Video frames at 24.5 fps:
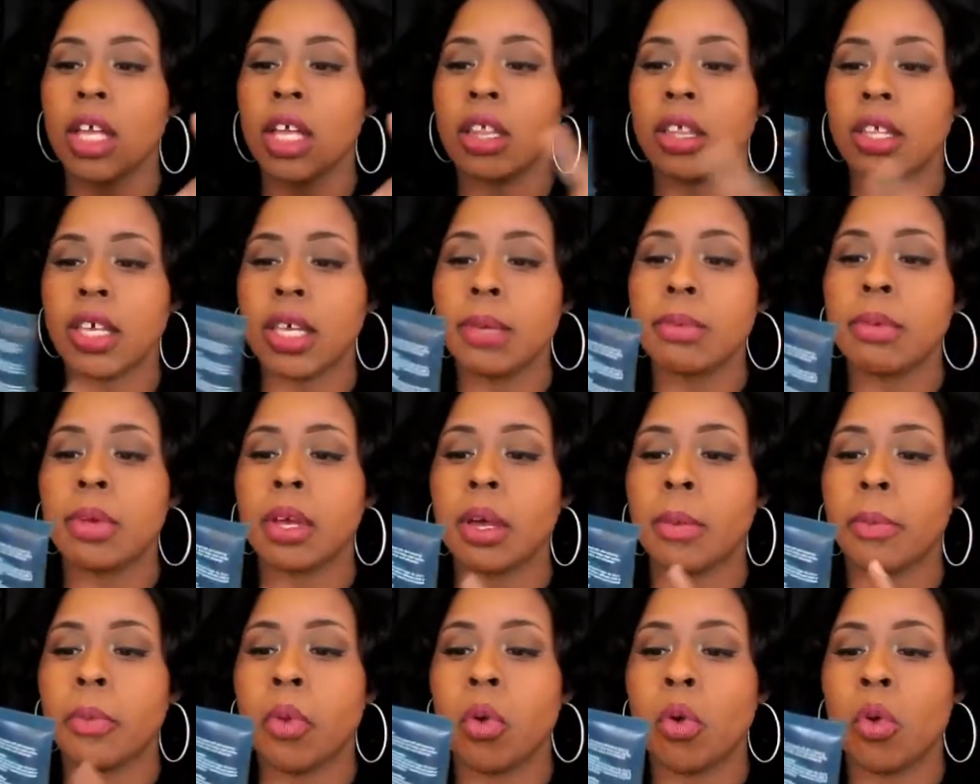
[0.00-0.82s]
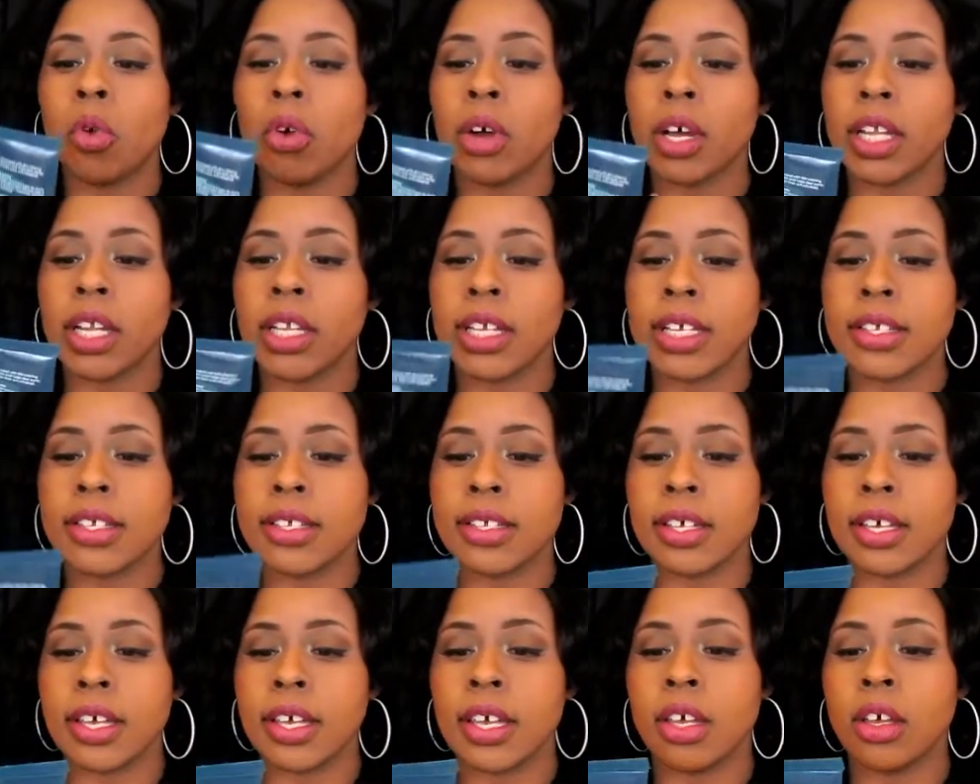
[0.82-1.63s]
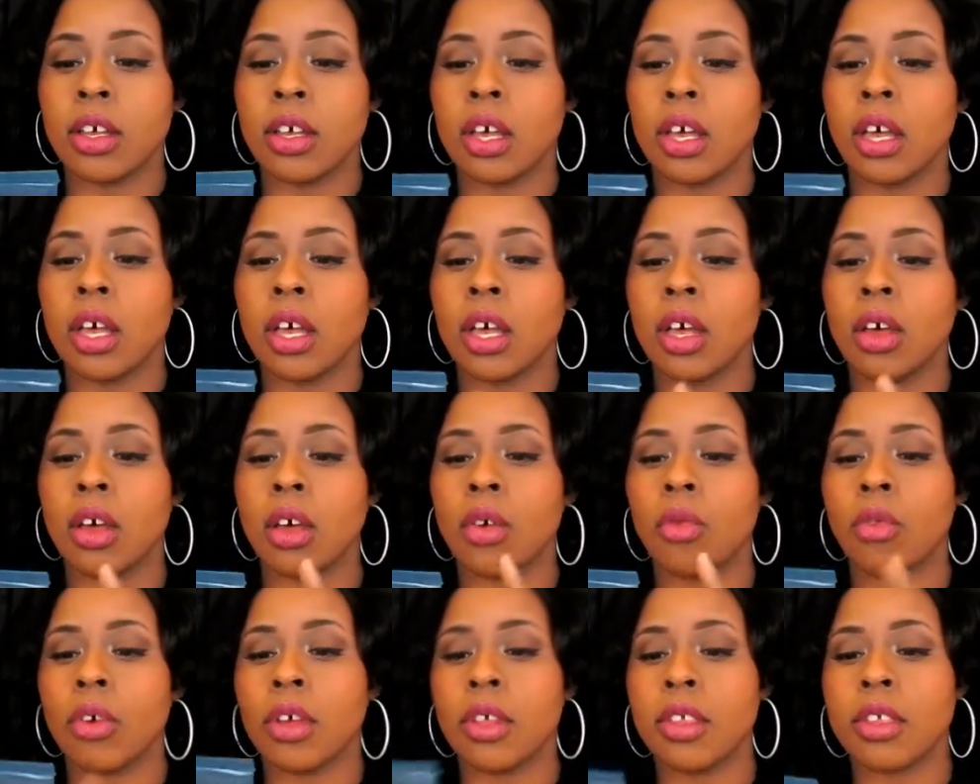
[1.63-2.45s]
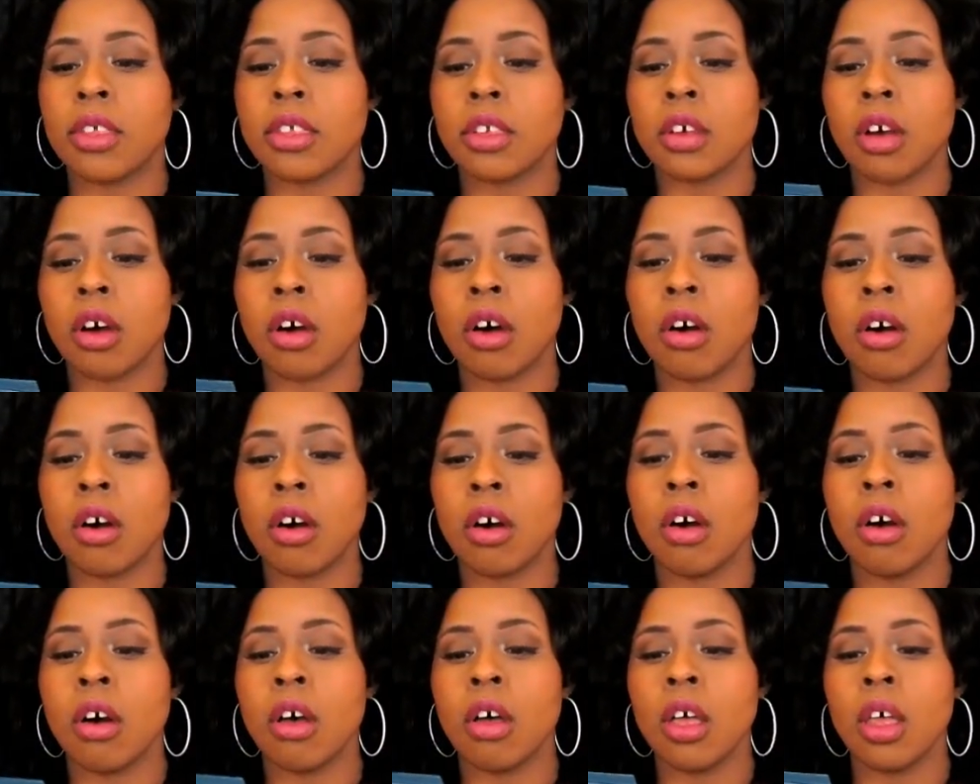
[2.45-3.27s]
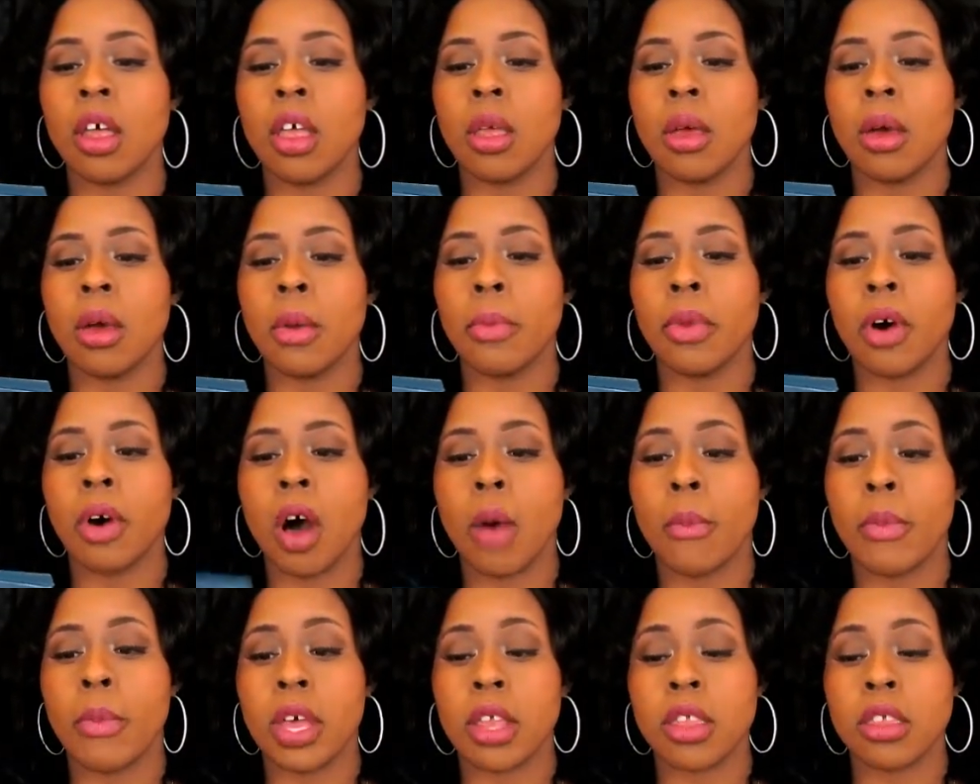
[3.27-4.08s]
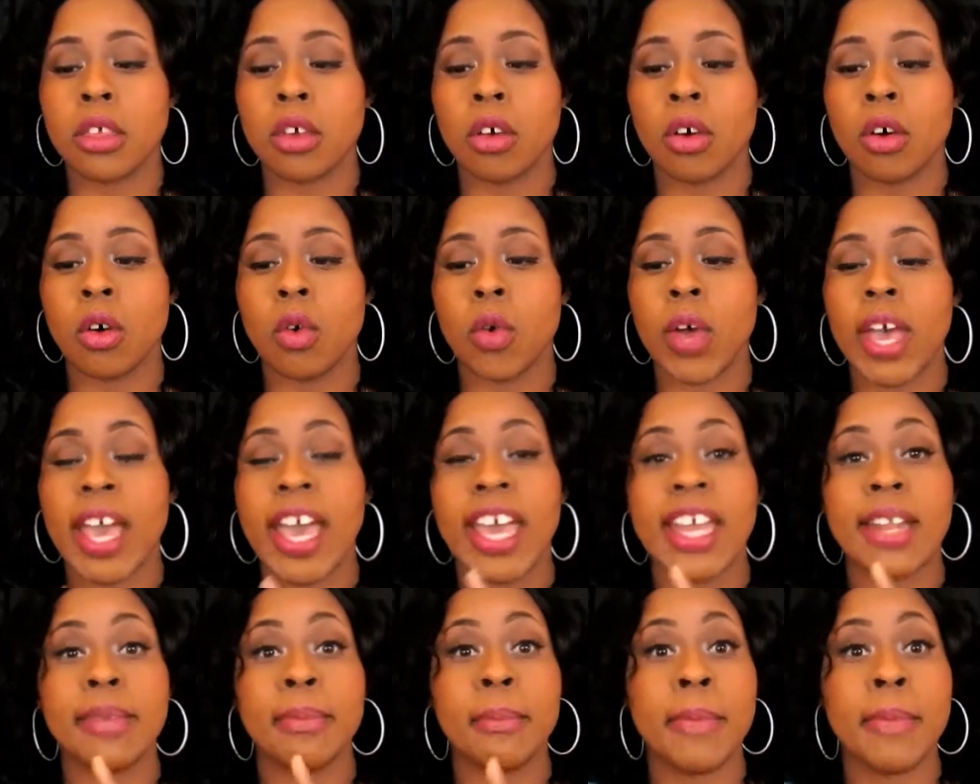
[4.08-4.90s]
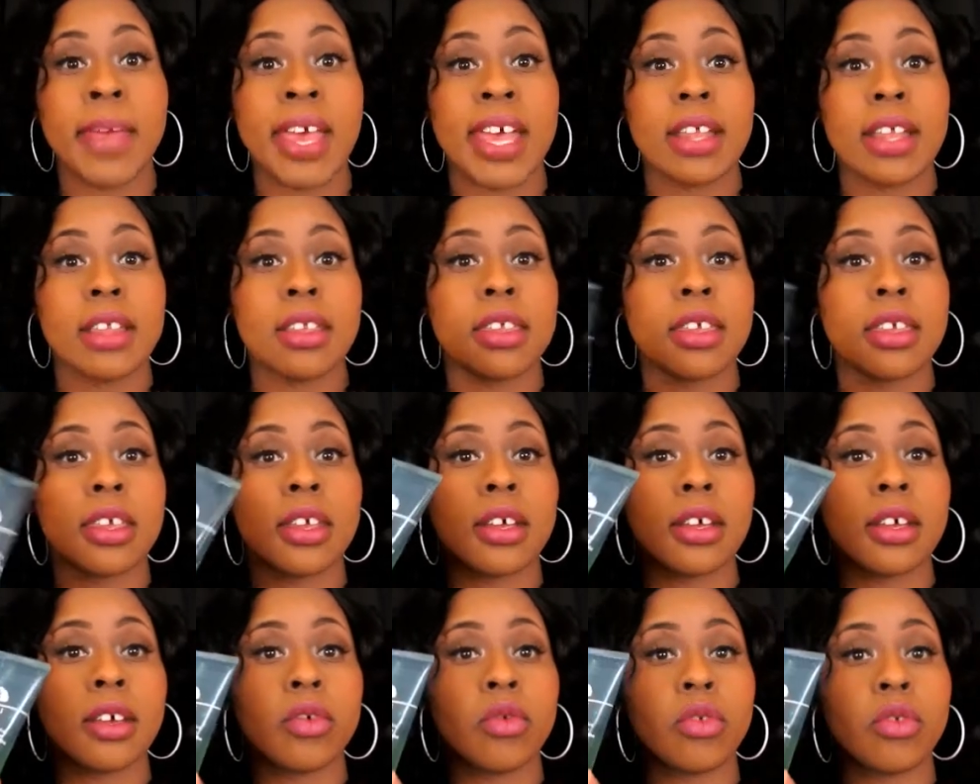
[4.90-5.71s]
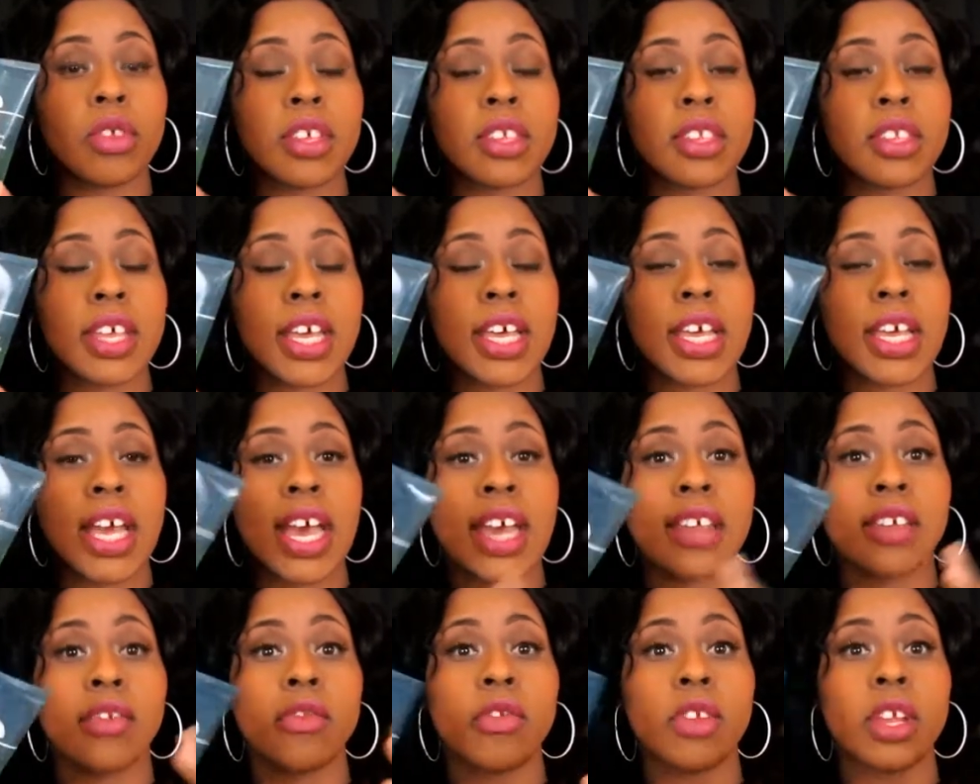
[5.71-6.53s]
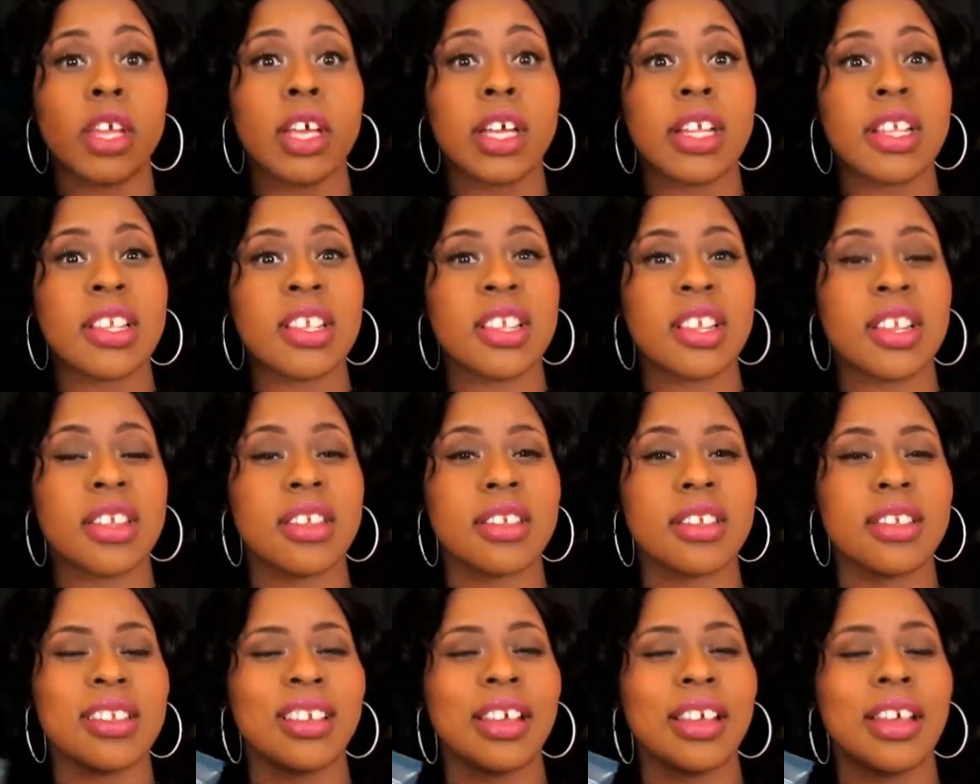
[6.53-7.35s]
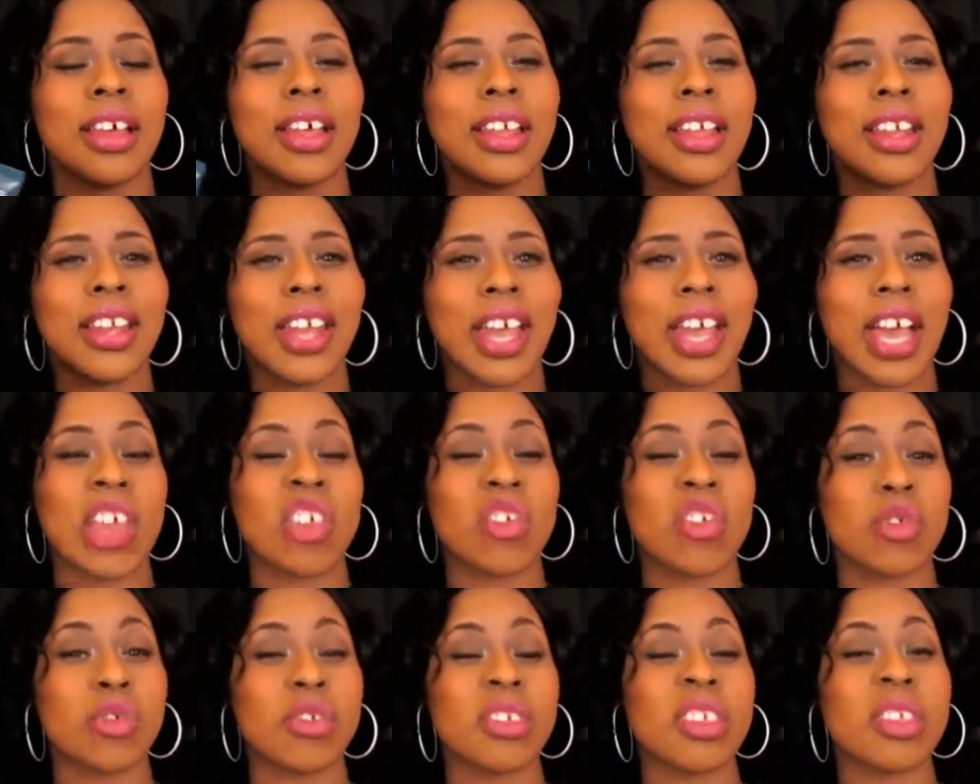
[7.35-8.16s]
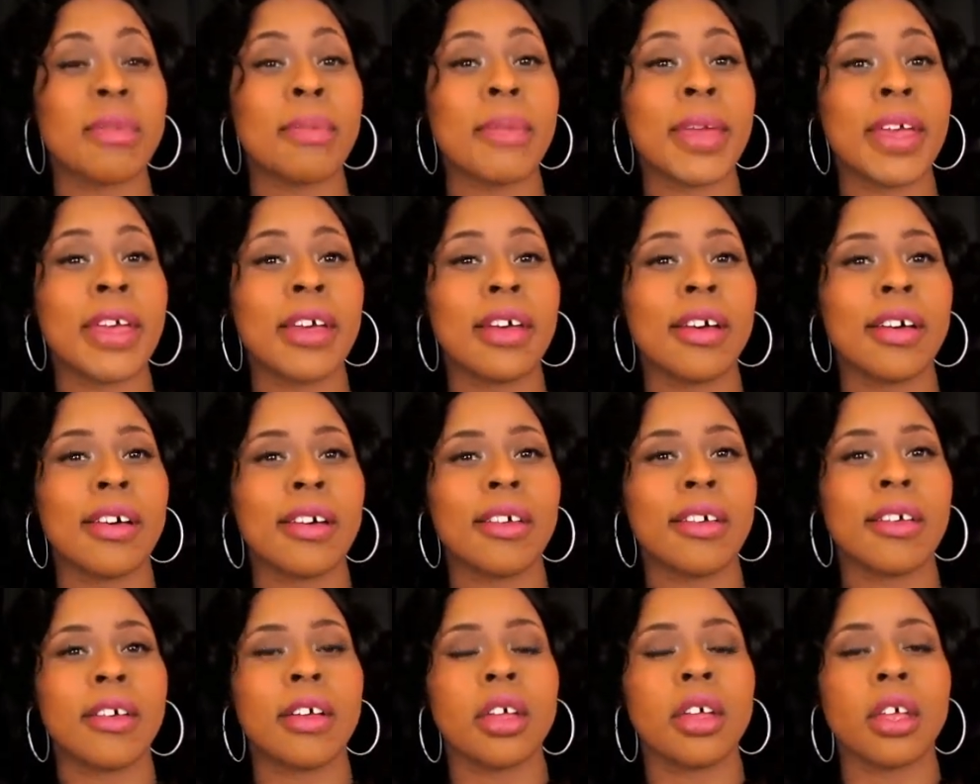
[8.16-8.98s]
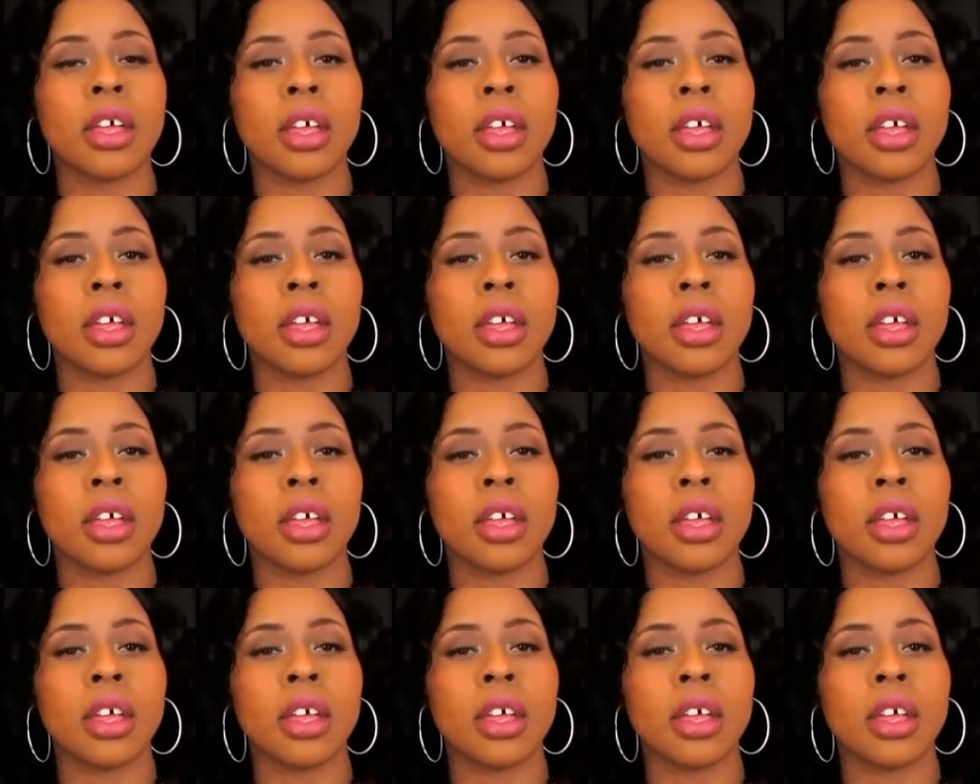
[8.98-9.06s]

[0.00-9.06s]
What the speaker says: Deep Pore Cleansing with Saw, Palmetto, and Mint. This thing has a really good natural smell,